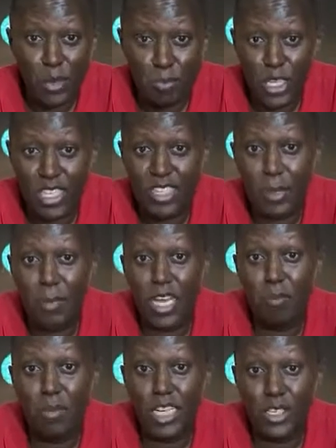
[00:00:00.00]
hit the
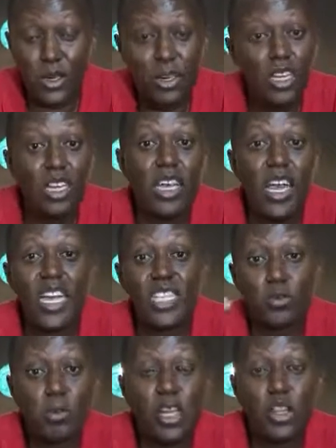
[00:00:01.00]
bell button, and
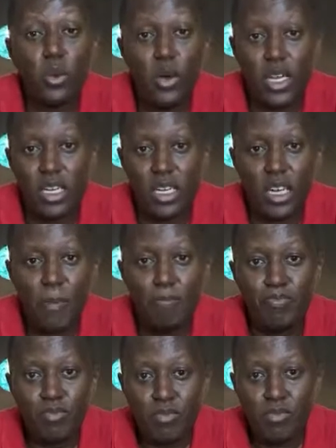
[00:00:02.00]
spread the word.
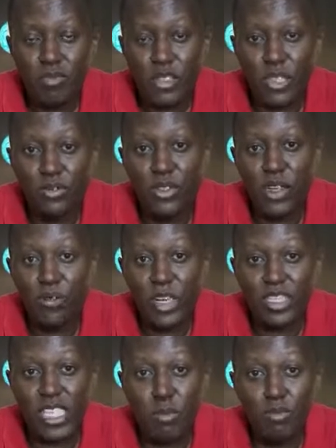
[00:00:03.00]
If it's your
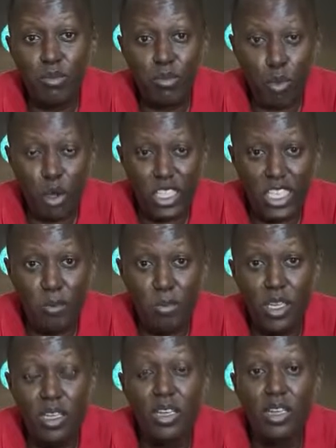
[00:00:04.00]
first time watching
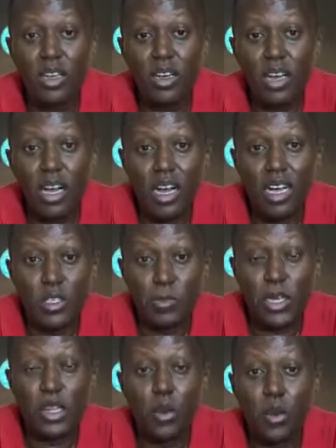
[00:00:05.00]
me,
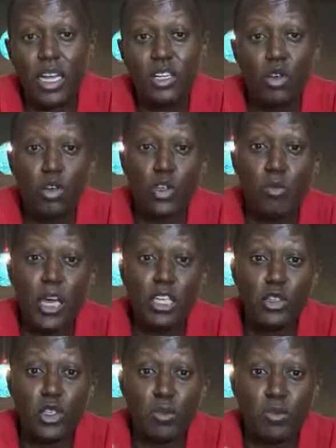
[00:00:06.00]
spread the word. Go to my
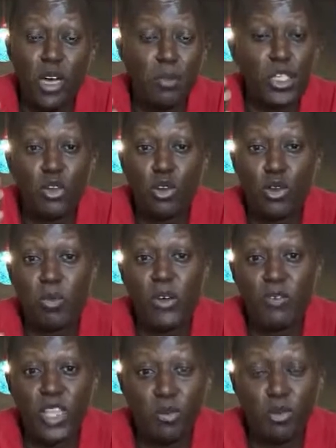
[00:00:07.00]
go to my
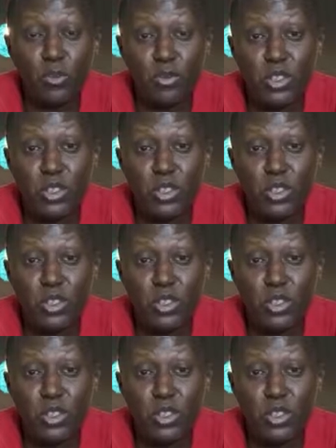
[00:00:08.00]
Facebook